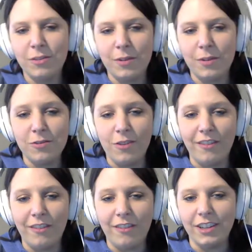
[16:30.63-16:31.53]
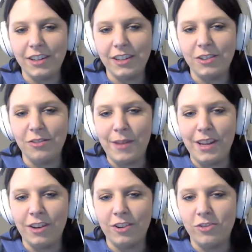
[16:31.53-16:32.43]
you obviously got to go to
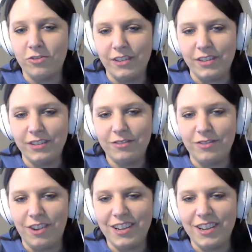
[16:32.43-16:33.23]
many countries, right?